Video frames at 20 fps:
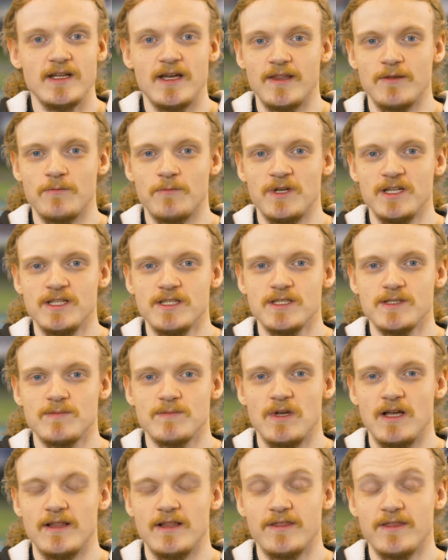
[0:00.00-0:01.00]
otherwise,
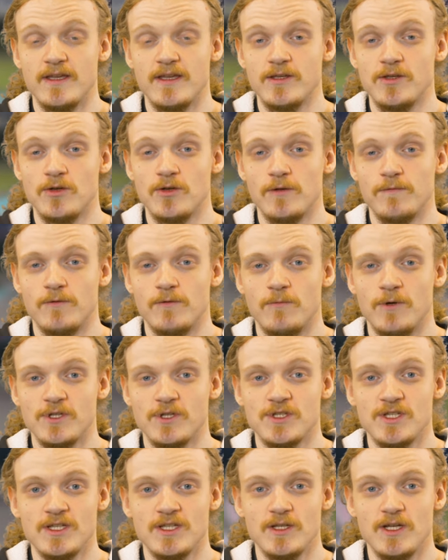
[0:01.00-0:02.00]
I'll thank you all for
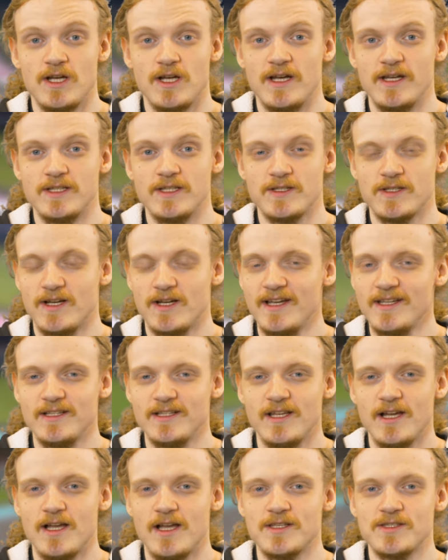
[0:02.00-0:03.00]
watching. I'd
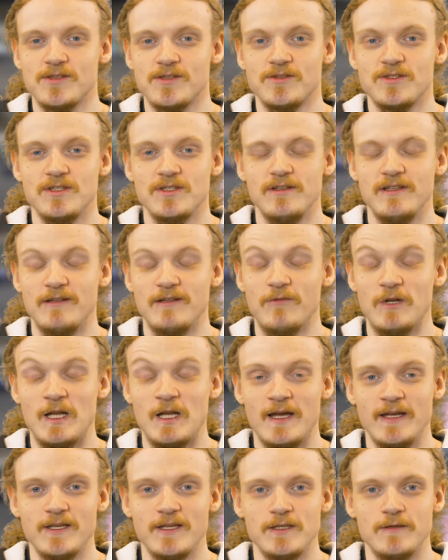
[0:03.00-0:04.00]
kindly ask you to leave a
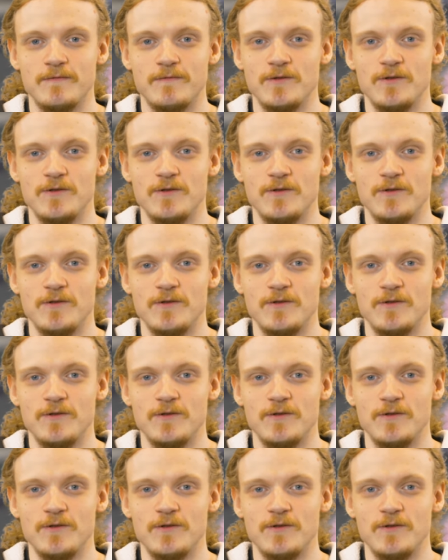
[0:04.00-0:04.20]
like if